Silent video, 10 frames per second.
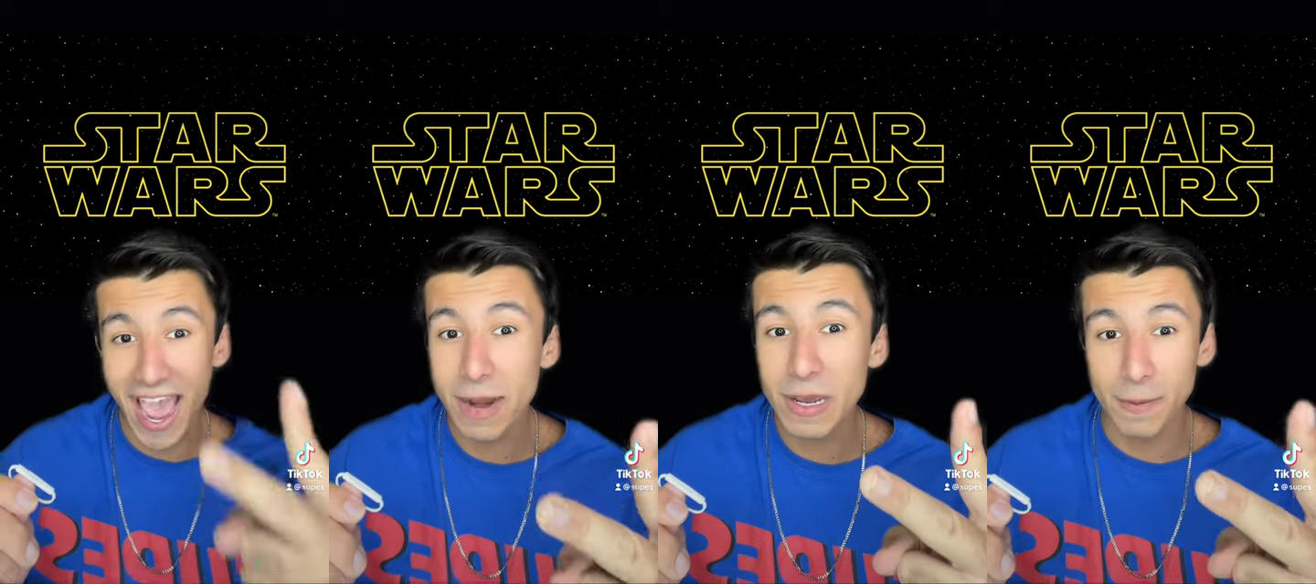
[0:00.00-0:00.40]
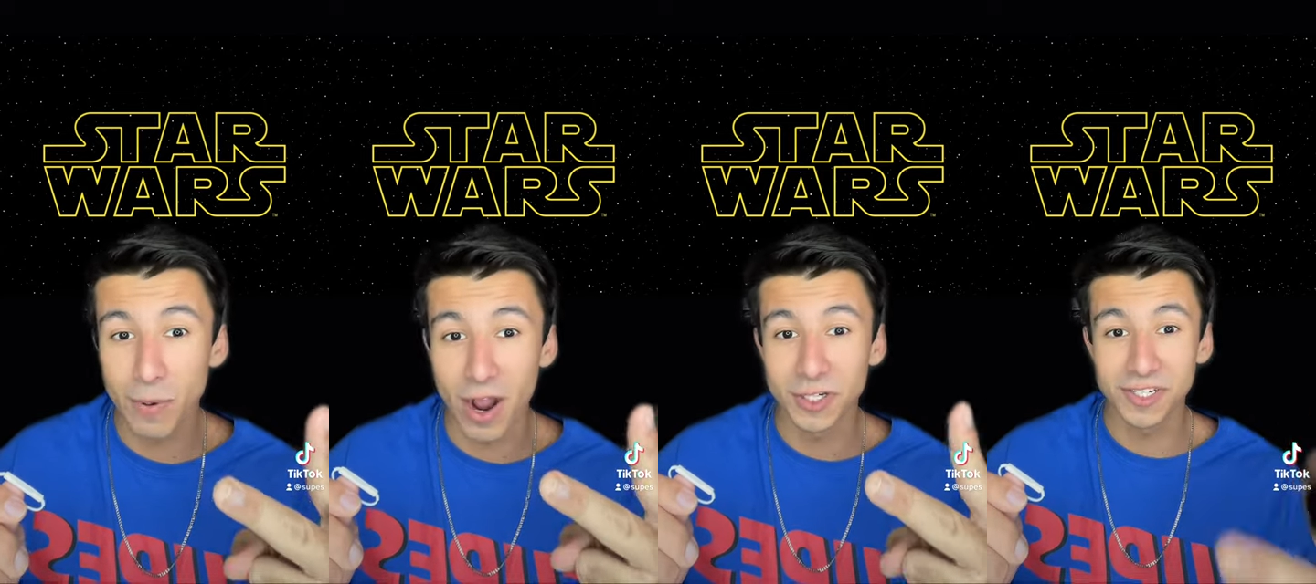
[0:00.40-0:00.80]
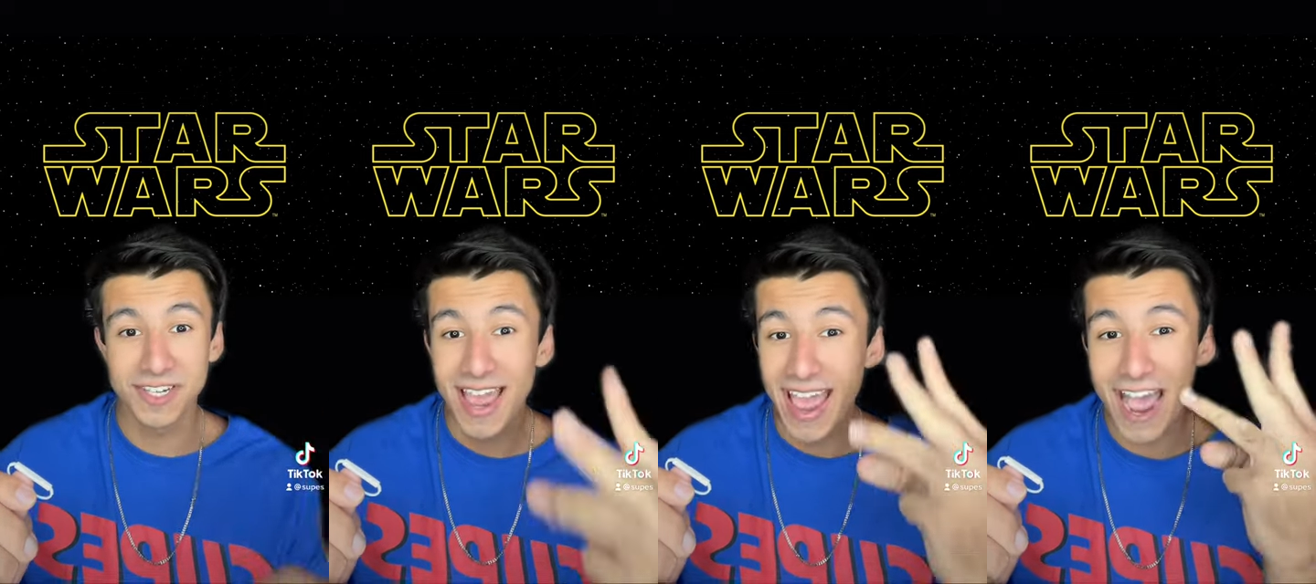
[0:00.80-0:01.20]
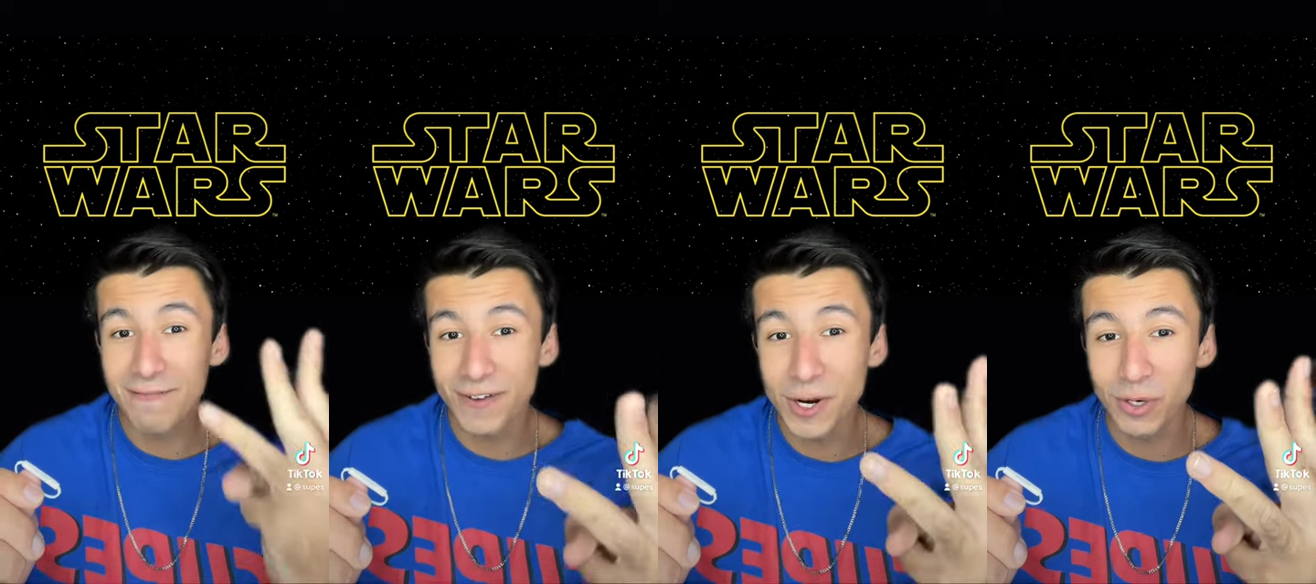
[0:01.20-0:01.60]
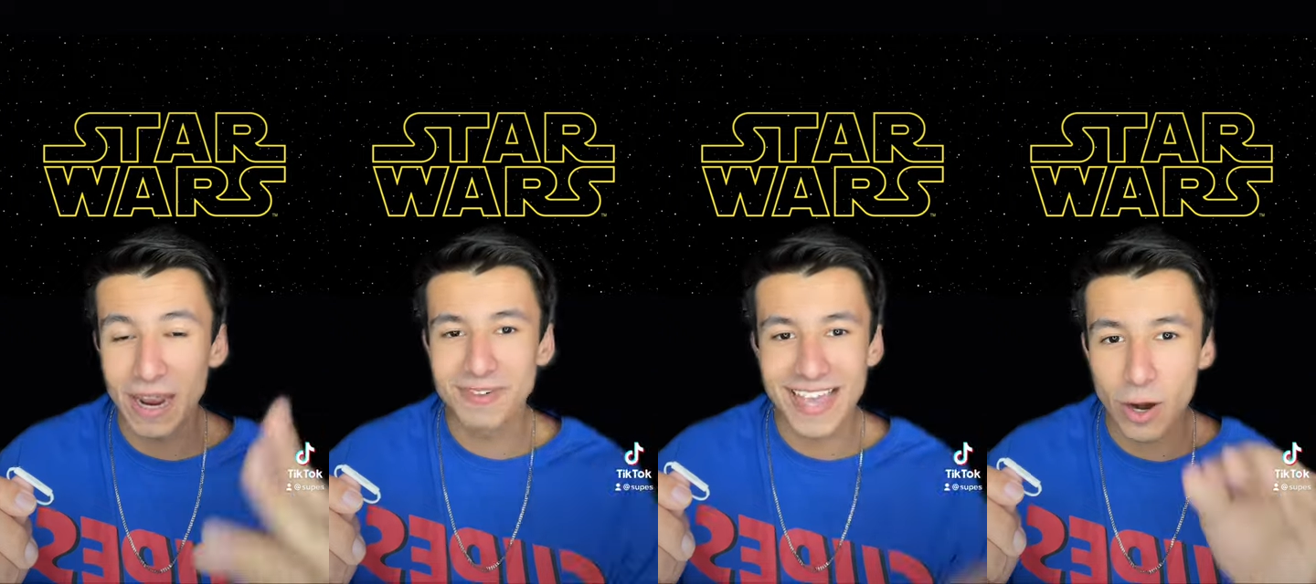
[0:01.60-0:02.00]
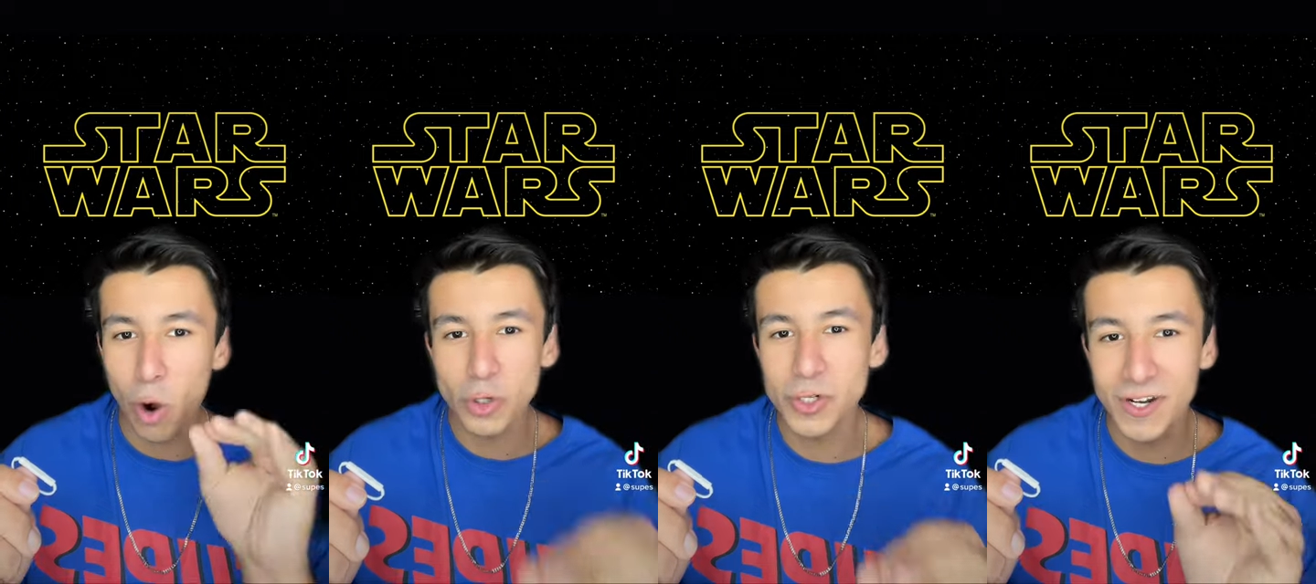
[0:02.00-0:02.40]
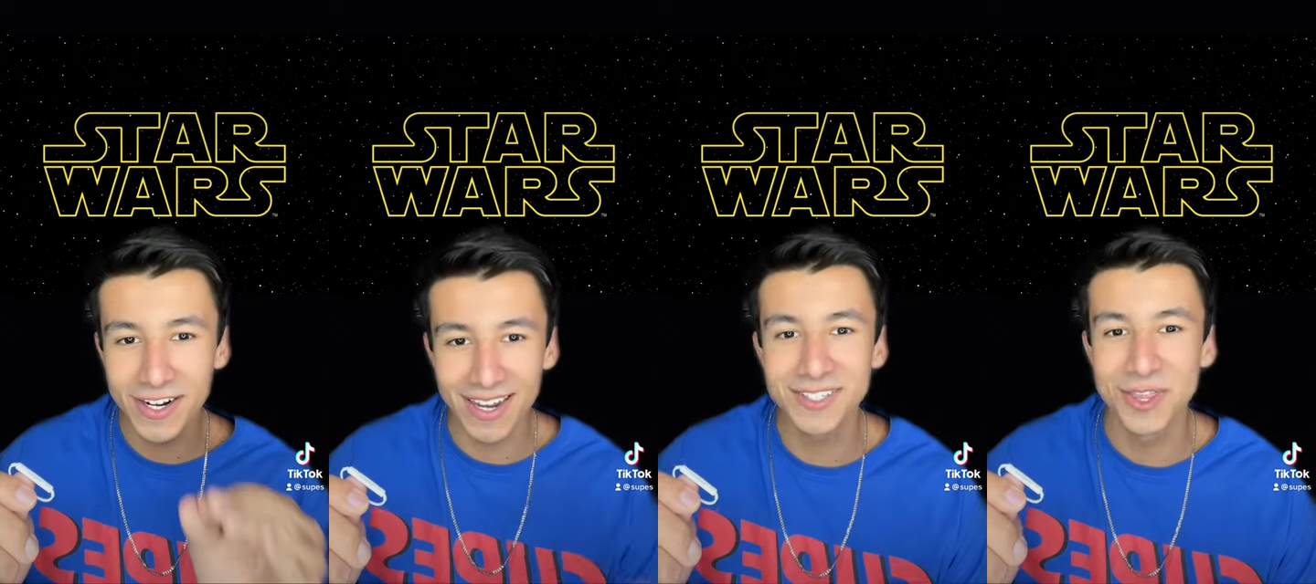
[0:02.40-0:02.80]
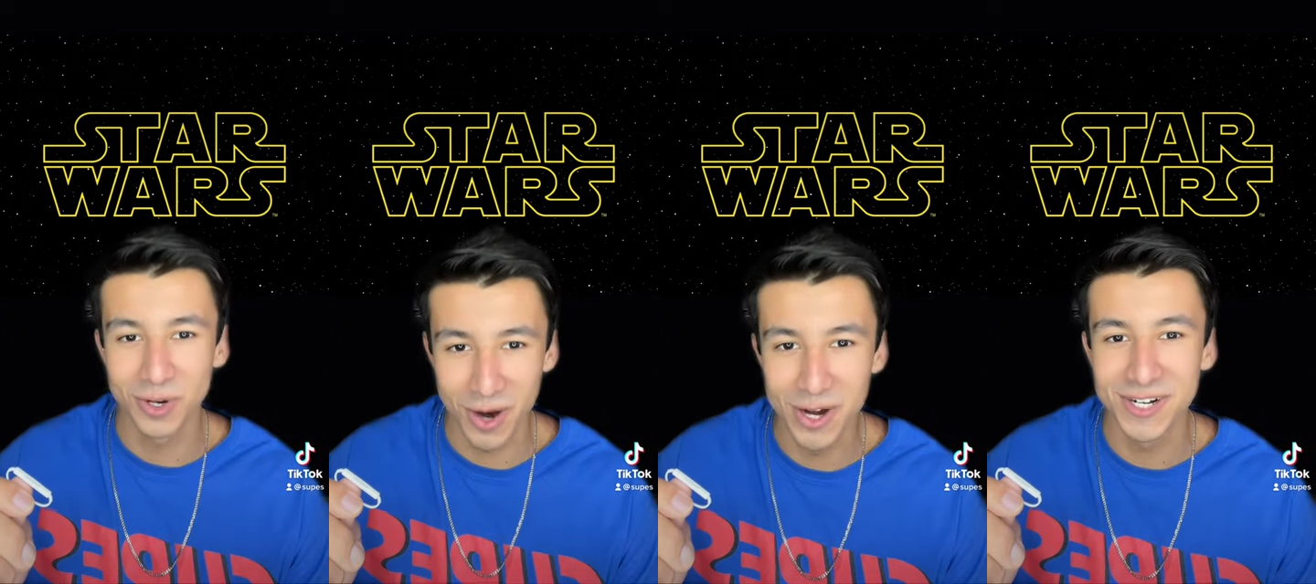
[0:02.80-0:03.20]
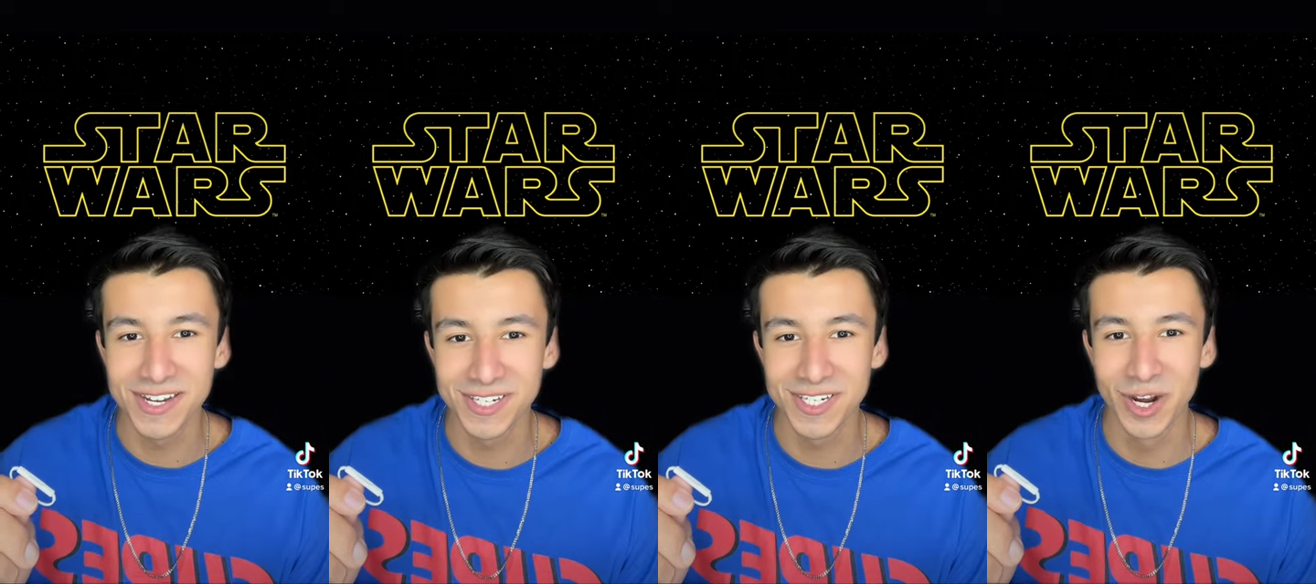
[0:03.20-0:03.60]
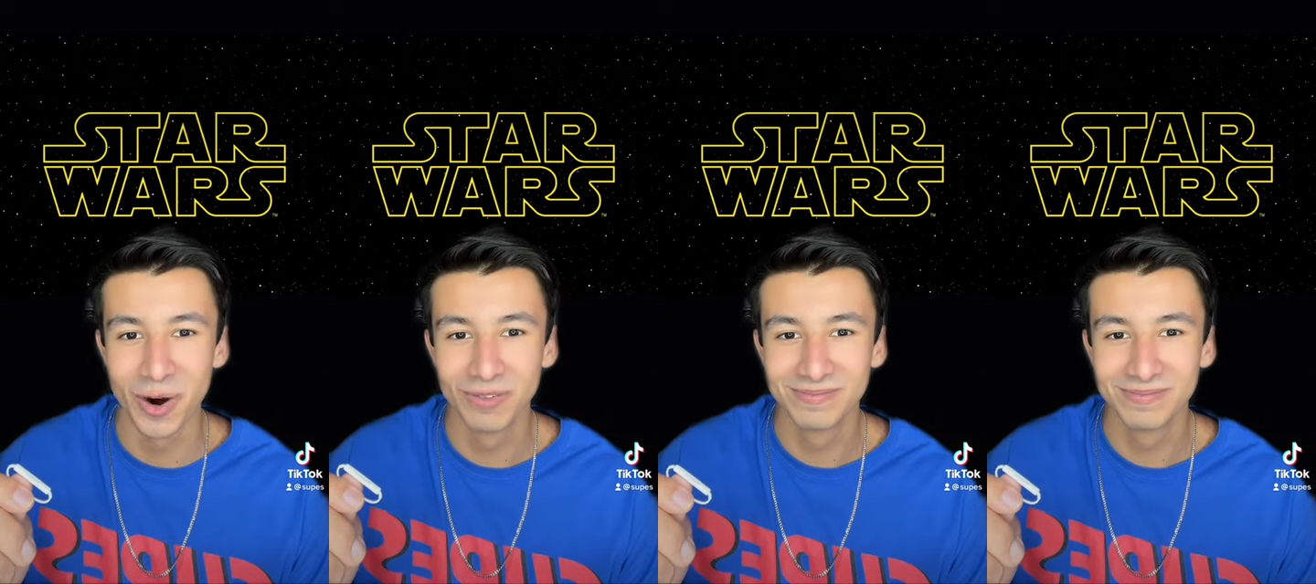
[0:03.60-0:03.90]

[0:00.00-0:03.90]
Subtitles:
animated projects, and video games that also connect to the greater DCU.